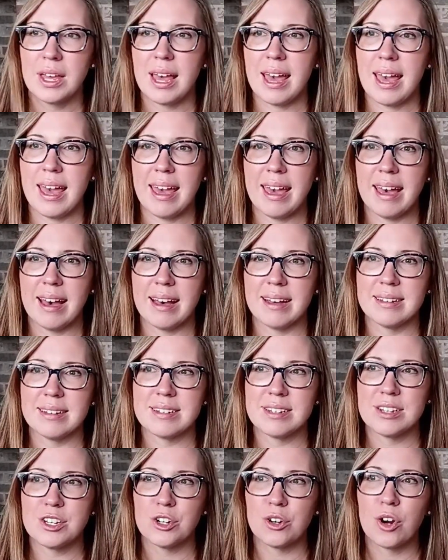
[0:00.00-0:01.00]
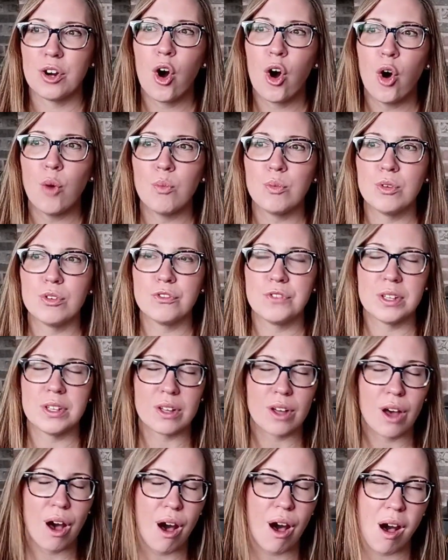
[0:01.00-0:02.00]
and your home will feel
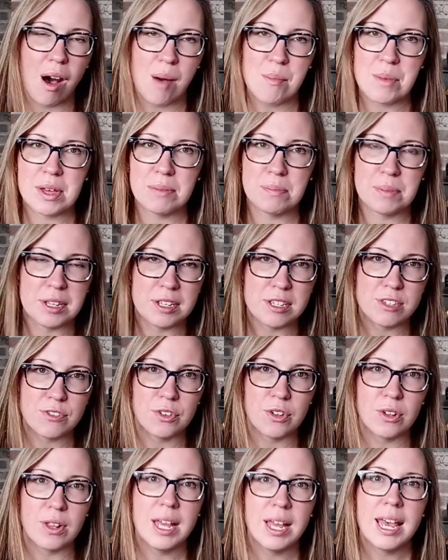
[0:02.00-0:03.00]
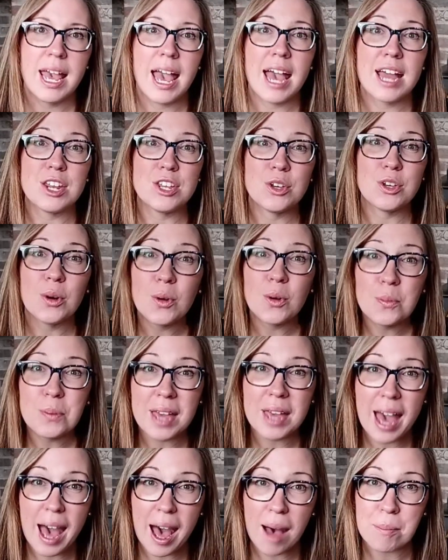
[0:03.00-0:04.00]
calm and peaceful, and you'll be
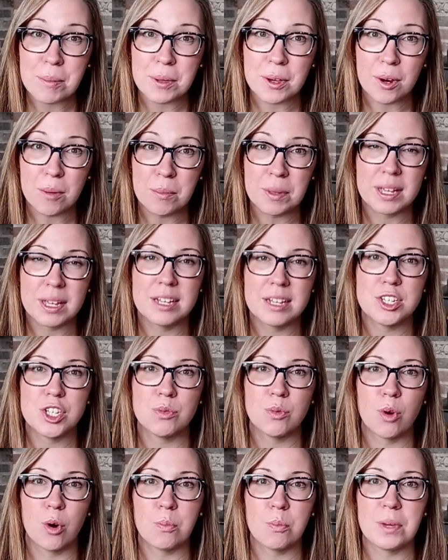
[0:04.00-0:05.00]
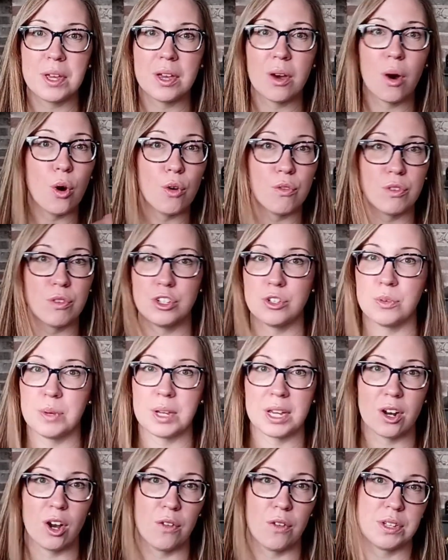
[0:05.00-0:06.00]
happier because you won't be overdoing
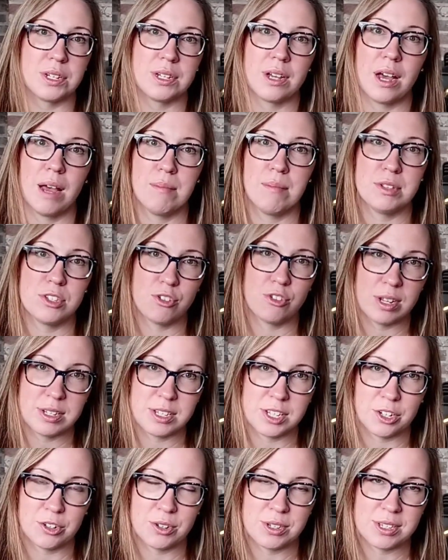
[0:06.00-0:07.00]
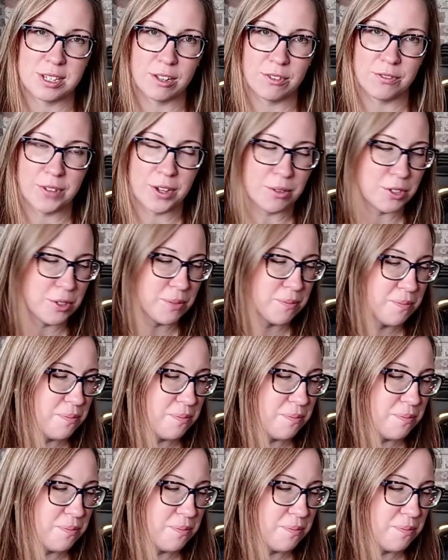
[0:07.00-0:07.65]
it all the time and stressing yourself out.